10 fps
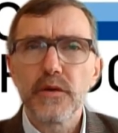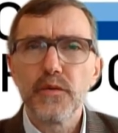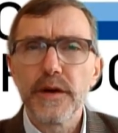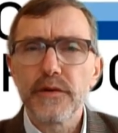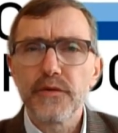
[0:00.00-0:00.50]

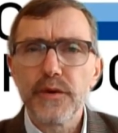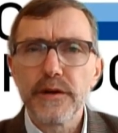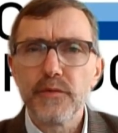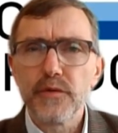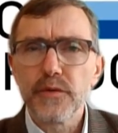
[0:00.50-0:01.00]
acquired
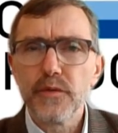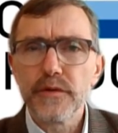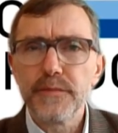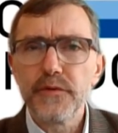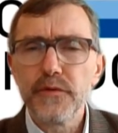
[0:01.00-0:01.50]
Trelleborg
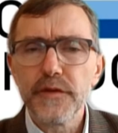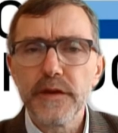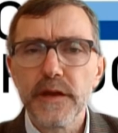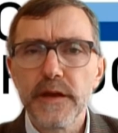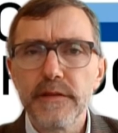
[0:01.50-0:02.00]

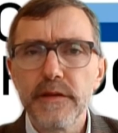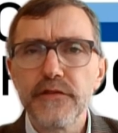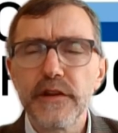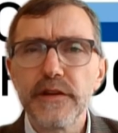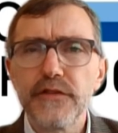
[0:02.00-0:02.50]
Waterproofing and the
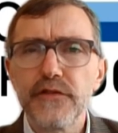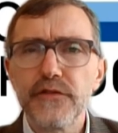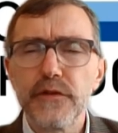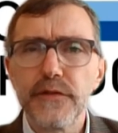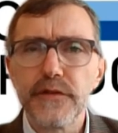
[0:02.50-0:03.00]

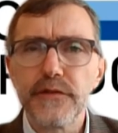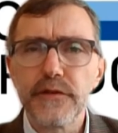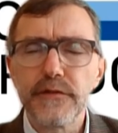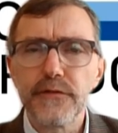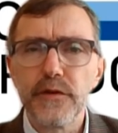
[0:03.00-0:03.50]
installation
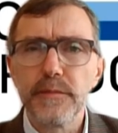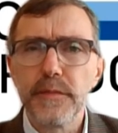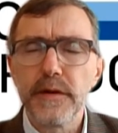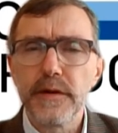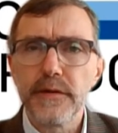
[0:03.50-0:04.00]
services
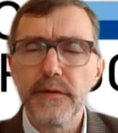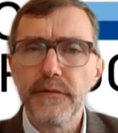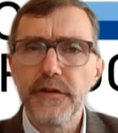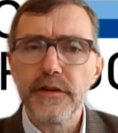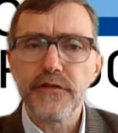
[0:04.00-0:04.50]
from
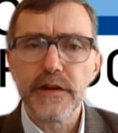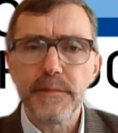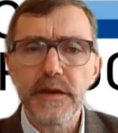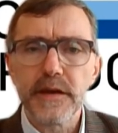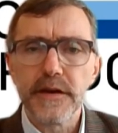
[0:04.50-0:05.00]
the Finnish
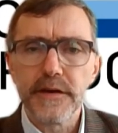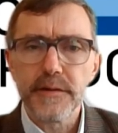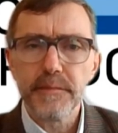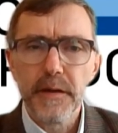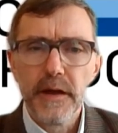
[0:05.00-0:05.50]

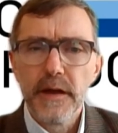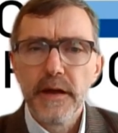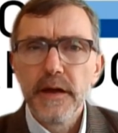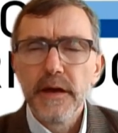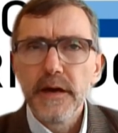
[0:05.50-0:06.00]
Lemminkäinen.
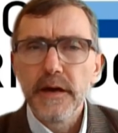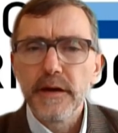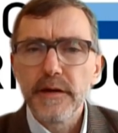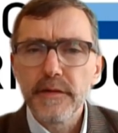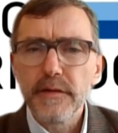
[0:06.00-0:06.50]

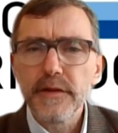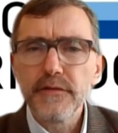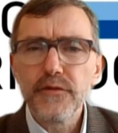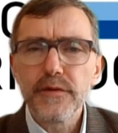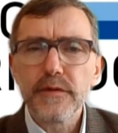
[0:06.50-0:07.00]
Uh,
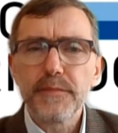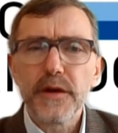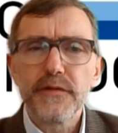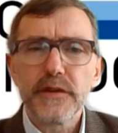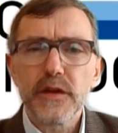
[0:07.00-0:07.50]
then during the
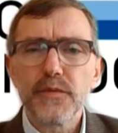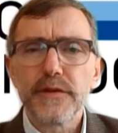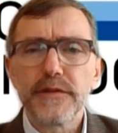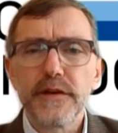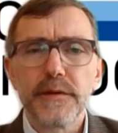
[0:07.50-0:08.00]
private
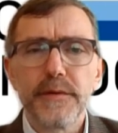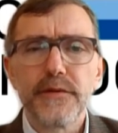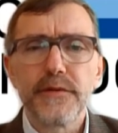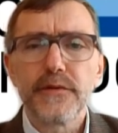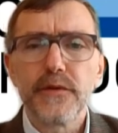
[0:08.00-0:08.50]
equity time
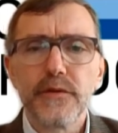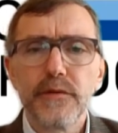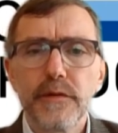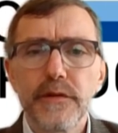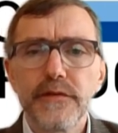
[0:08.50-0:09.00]
here, uh,
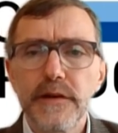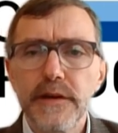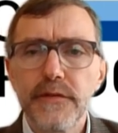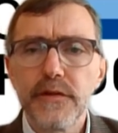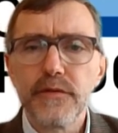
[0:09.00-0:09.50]

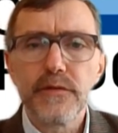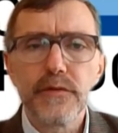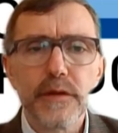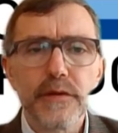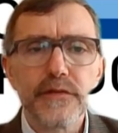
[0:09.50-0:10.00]
2011 to
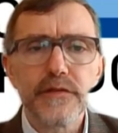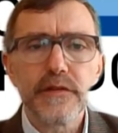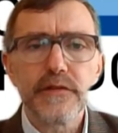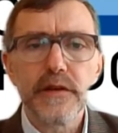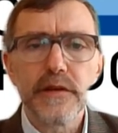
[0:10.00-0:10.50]

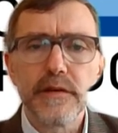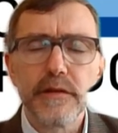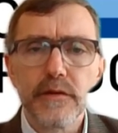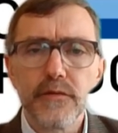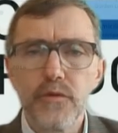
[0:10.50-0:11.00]
2016, the